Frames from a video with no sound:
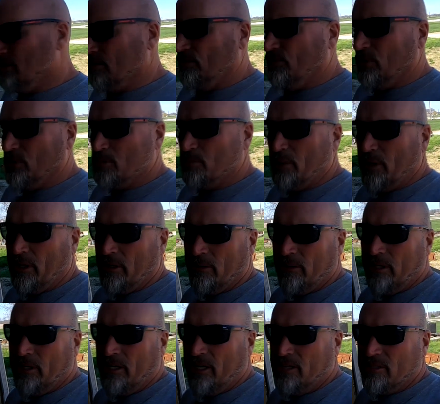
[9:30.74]
he feels better.
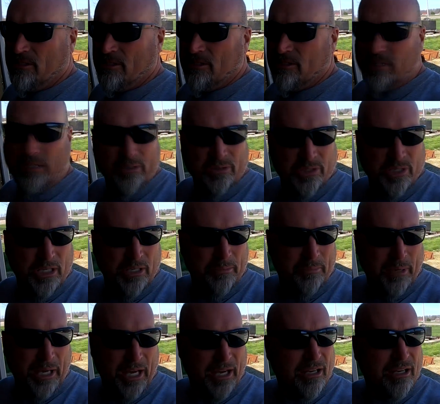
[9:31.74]
He has his energy
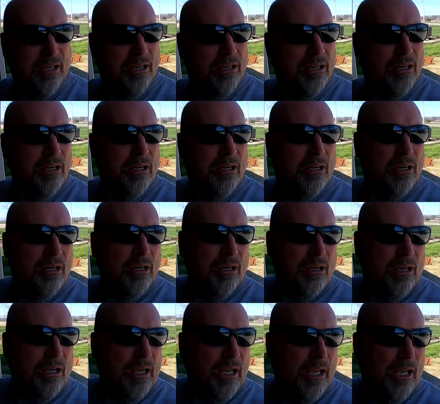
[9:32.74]
back.
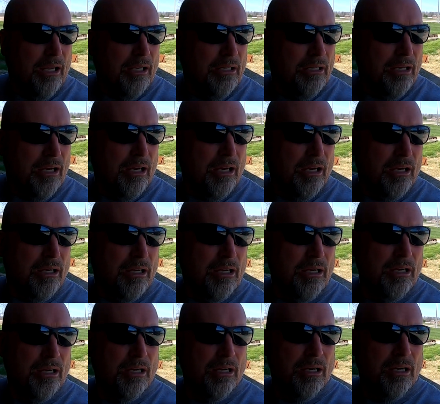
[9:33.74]
And uh,
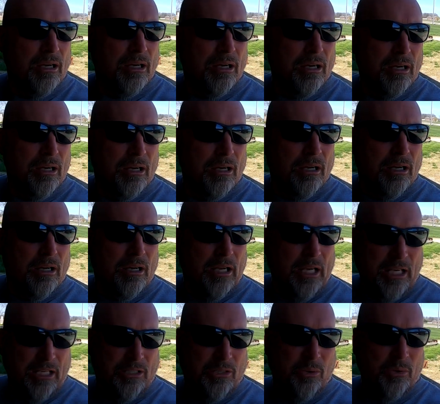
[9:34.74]

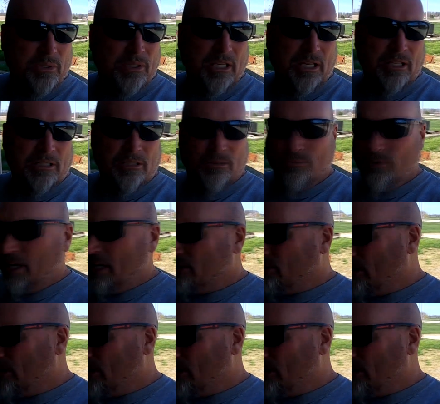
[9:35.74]
he's doing things. In fact,